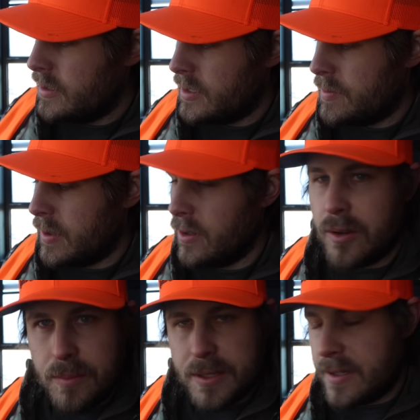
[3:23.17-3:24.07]
It's been a
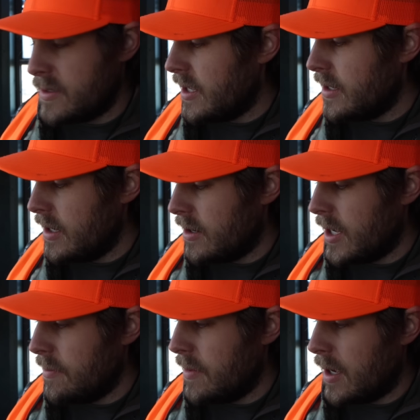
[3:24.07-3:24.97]
little bit since that deer
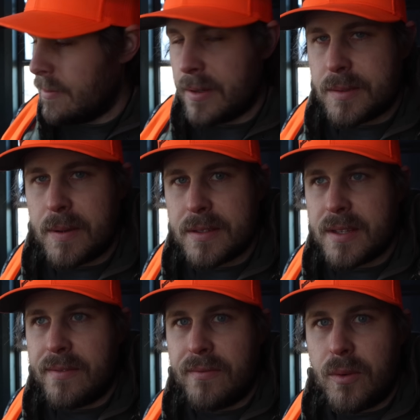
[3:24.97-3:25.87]
came by, but it's about
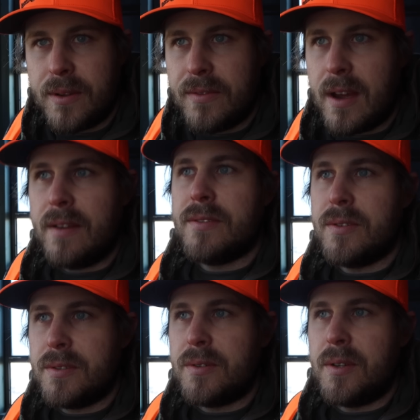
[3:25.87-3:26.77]
7:45,
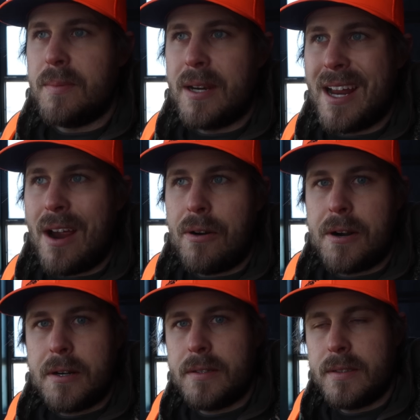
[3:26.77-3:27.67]
so it's only been an hour,
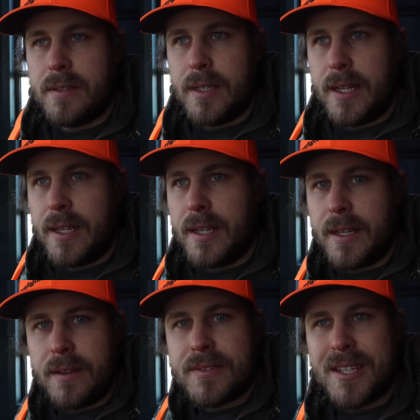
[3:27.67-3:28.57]

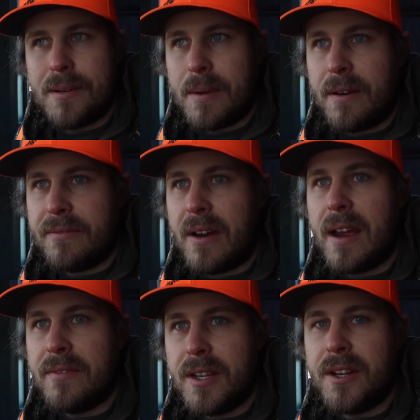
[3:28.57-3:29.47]
and I've seen about
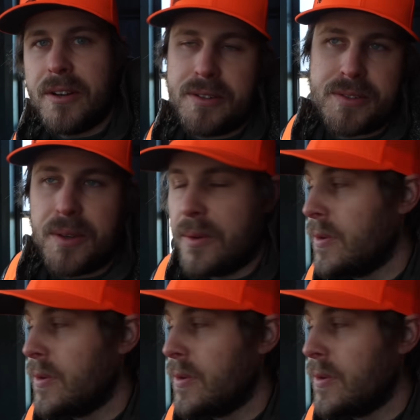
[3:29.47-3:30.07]
five deer. So